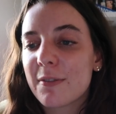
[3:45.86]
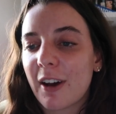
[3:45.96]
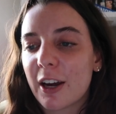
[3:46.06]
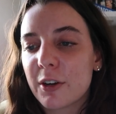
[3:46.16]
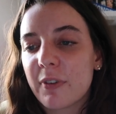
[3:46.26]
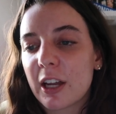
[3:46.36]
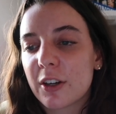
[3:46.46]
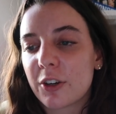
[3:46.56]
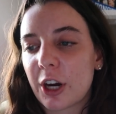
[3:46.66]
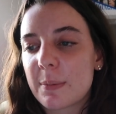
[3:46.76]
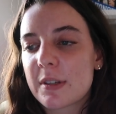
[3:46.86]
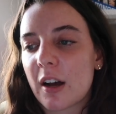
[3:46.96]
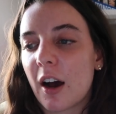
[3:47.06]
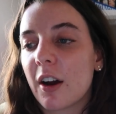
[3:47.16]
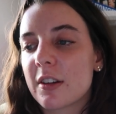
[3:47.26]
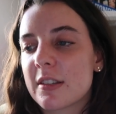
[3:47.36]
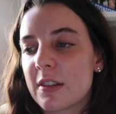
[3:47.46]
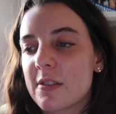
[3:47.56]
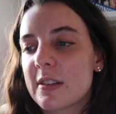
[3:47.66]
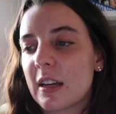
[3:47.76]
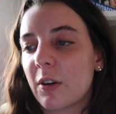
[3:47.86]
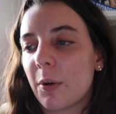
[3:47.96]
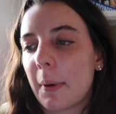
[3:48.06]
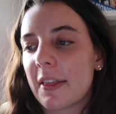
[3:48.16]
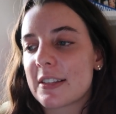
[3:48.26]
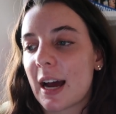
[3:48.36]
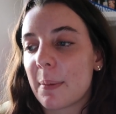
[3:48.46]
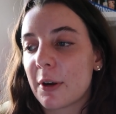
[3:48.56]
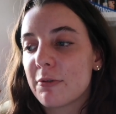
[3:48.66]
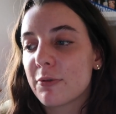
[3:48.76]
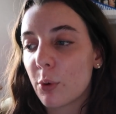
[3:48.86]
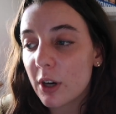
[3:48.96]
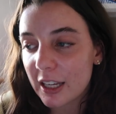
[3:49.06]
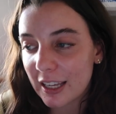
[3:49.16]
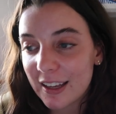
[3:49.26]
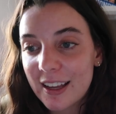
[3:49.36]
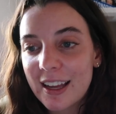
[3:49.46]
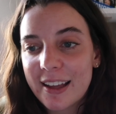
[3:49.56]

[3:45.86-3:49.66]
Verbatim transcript: firefighter Graham Scott are still single by the time they're 40,